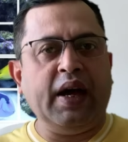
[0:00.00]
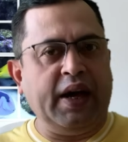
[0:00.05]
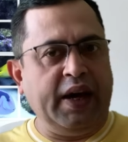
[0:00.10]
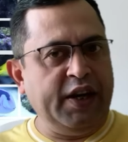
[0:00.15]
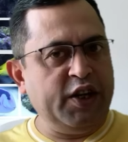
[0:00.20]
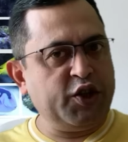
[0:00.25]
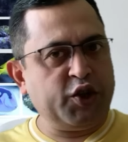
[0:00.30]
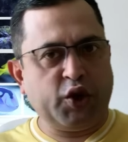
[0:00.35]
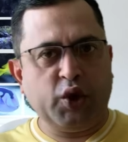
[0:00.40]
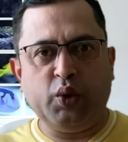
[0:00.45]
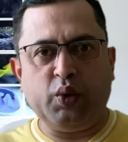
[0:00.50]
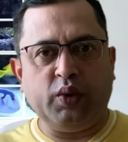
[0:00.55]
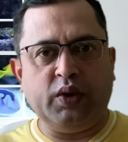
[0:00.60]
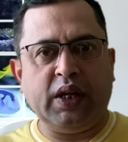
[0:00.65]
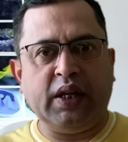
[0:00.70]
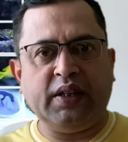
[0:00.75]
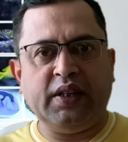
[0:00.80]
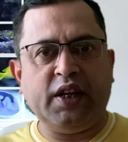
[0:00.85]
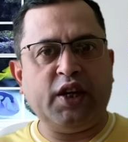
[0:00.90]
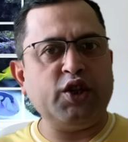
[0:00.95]
It is true
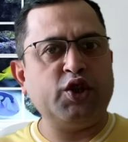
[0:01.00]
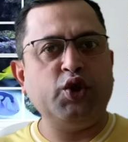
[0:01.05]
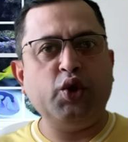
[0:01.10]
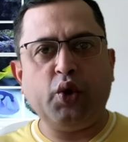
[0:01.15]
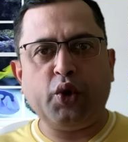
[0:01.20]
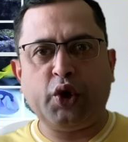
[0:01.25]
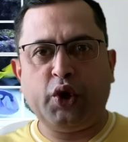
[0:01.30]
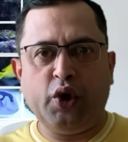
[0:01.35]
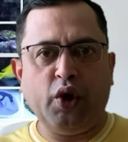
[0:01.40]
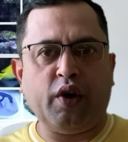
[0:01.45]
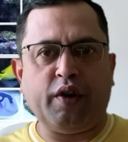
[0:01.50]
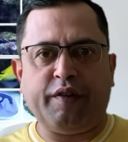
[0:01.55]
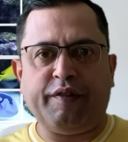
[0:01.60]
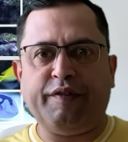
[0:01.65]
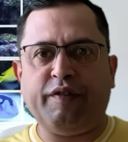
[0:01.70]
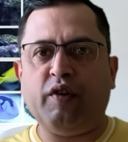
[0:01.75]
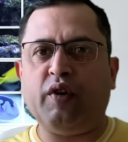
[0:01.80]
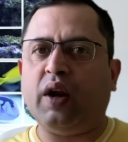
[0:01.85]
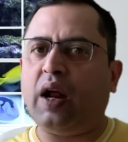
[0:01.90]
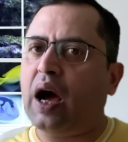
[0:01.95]
that there is no cure
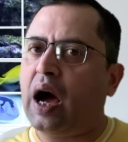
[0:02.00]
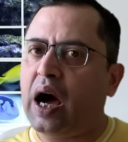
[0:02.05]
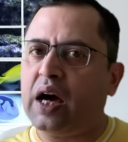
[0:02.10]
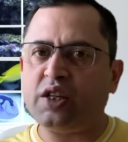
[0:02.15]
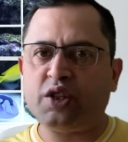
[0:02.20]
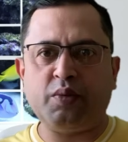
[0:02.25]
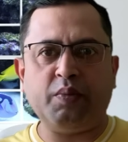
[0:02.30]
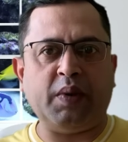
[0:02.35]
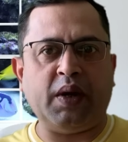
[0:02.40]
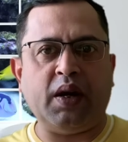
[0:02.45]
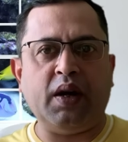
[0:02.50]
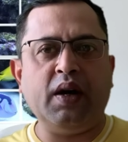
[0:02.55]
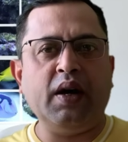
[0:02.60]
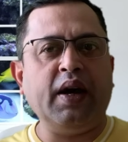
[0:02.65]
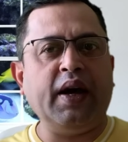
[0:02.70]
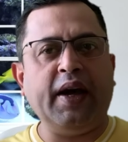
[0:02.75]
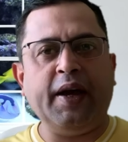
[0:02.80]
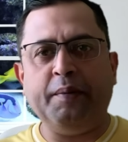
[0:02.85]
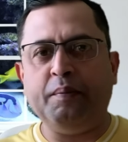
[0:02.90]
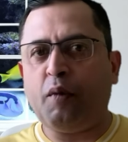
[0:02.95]
for asthma
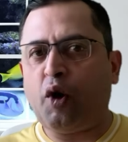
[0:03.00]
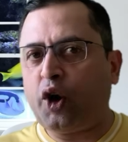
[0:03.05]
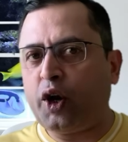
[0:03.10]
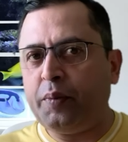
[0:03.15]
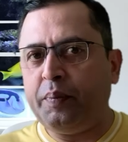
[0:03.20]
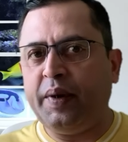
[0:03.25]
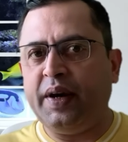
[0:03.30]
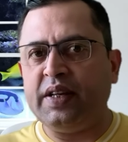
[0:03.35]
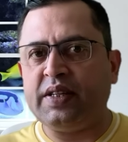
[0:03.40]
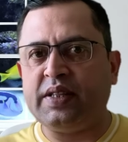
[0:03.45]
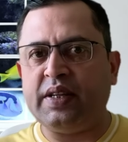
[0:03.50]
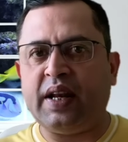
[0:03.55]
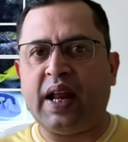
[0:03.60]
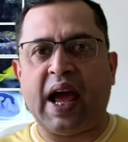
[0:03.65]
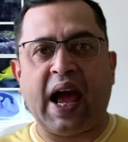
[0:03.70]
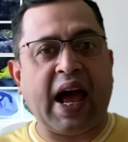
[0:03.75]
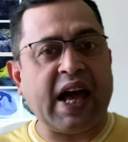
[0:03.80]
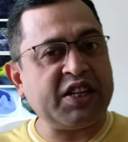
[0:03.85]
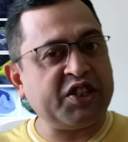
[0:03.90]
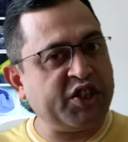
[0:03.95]
in modern
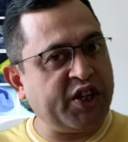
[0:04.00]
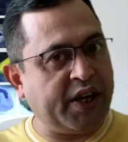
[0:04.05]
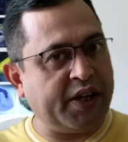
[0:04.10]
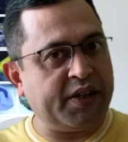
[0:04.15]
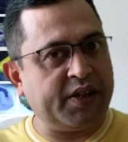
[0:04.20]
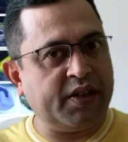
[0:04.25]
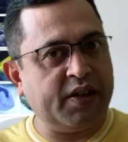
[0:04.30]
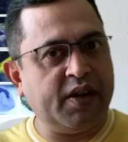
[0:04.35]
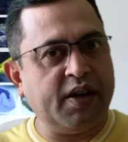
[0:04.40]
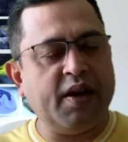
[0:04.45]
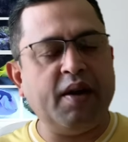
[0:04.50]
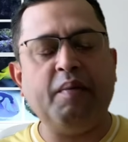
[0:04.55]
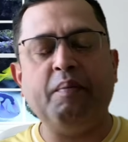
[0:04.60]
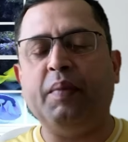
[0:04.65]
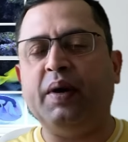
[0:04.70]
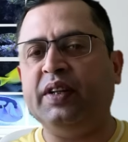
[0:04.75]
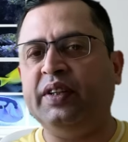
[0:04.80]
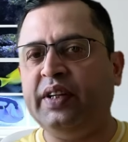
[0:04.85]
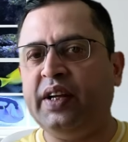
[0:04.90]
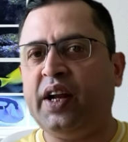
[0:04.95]
medicine as yet,
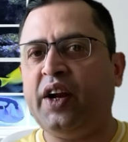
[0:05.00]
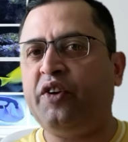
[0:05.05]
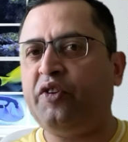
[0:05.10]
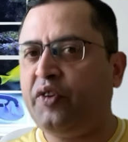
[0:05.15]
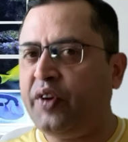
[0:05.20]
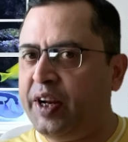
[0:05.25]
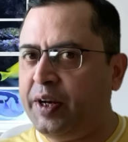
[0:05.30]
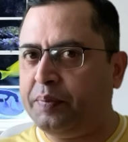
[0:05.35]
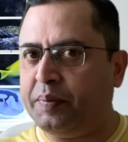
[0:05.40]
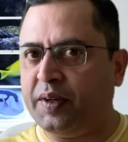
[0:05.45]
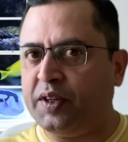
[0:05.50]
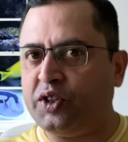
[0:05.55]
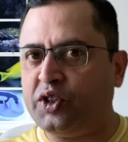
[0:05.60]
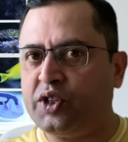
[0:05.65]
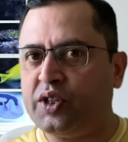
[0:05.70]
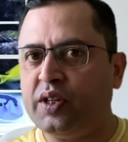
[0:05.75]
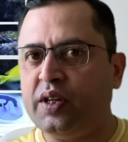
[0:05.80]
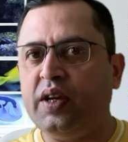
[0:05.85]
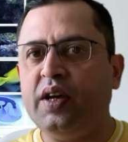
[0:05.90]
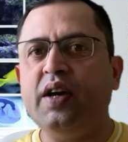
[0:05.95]
but there are
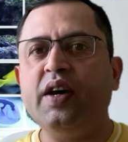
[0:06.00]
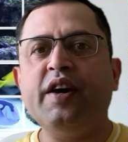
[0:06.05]
treatments.